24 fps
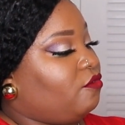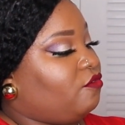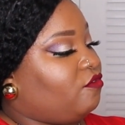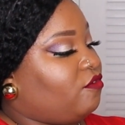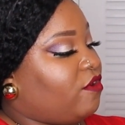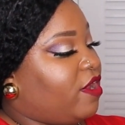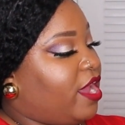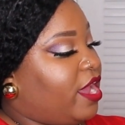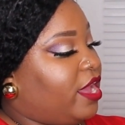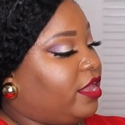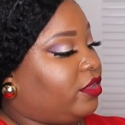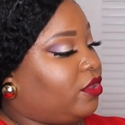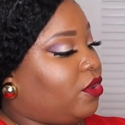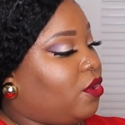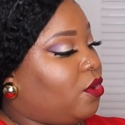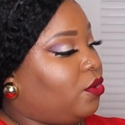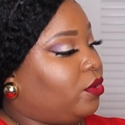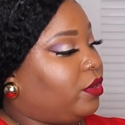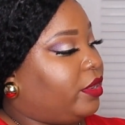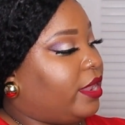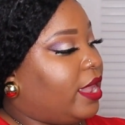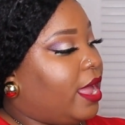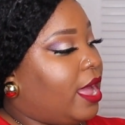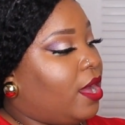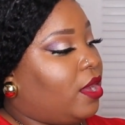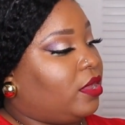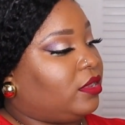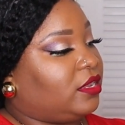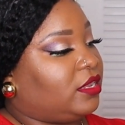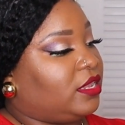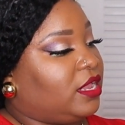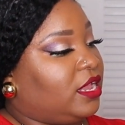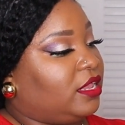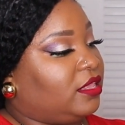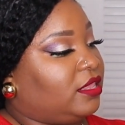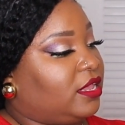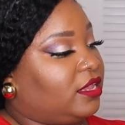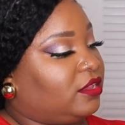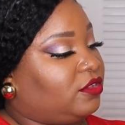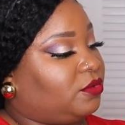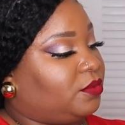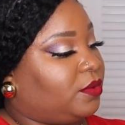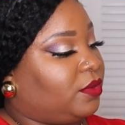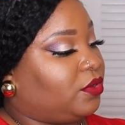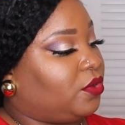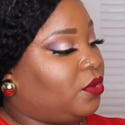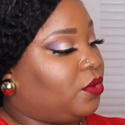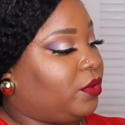red go down and then
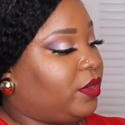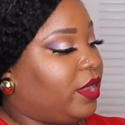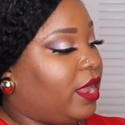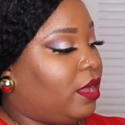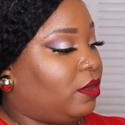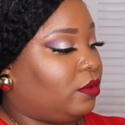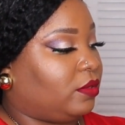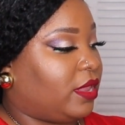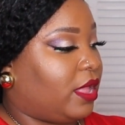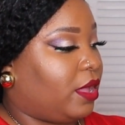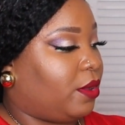this one go down